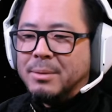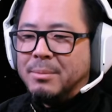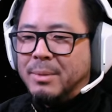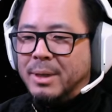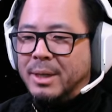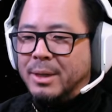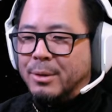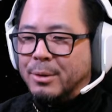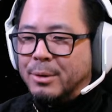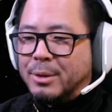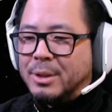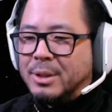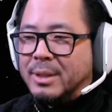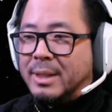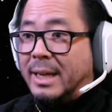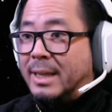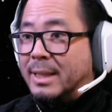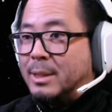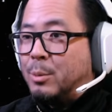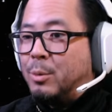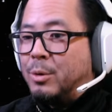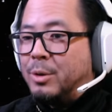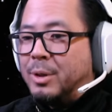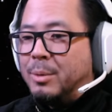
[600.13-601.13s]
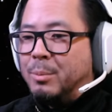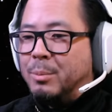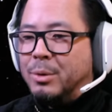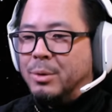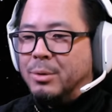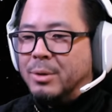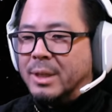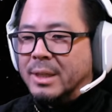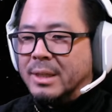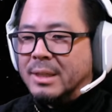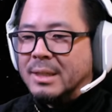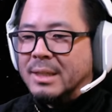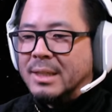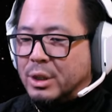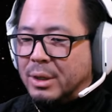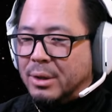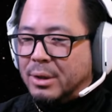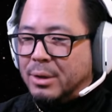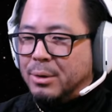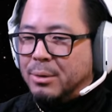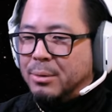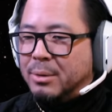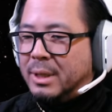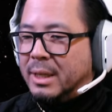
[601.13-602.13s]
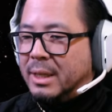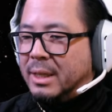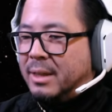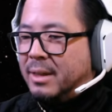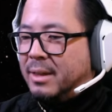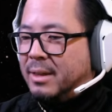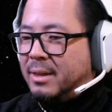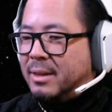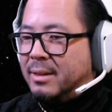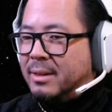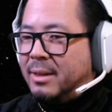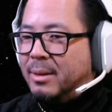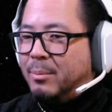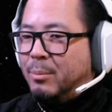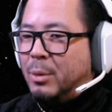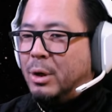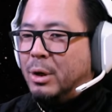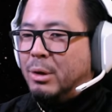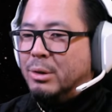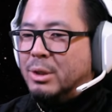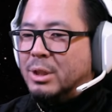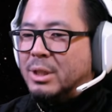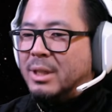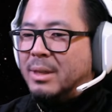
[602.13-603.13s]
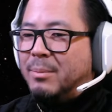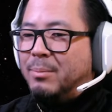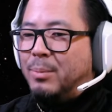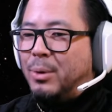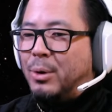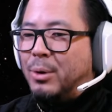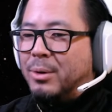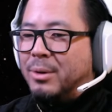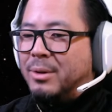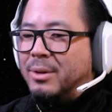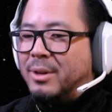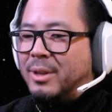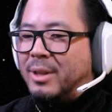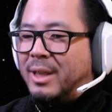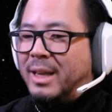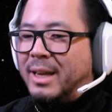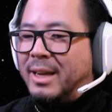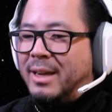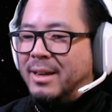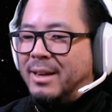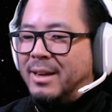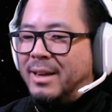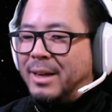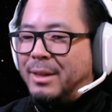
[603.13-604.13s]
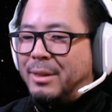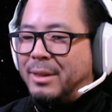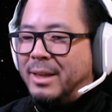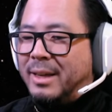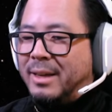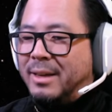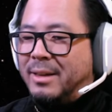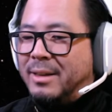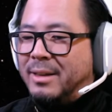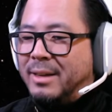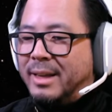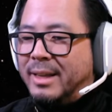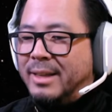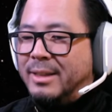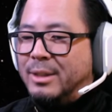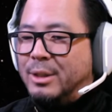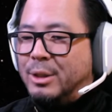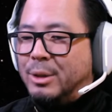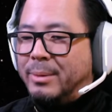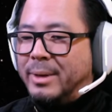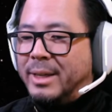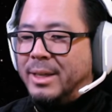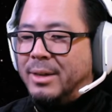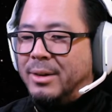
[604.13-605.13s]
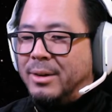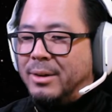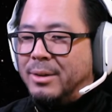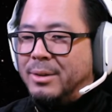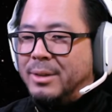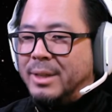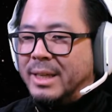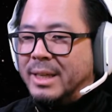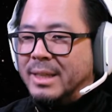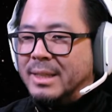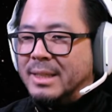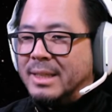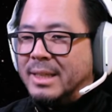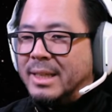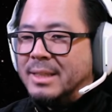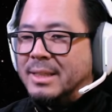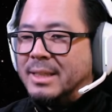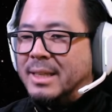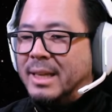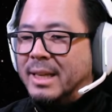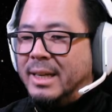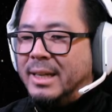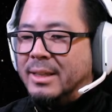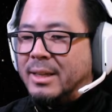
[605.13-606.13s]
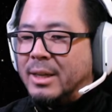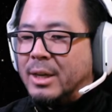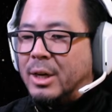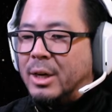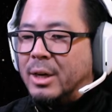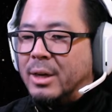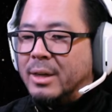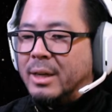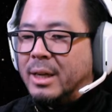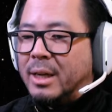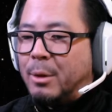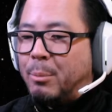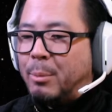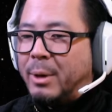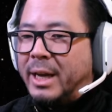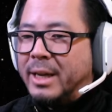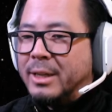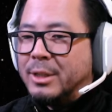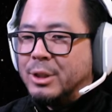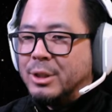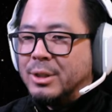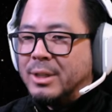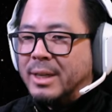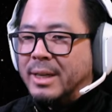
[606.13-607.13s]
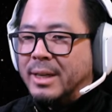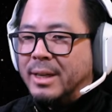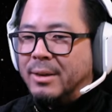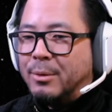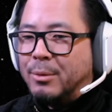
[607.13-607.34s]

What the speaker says: meters. That's where the moon is. So The most important thing, I think, in doing all this is getting the conic patch setting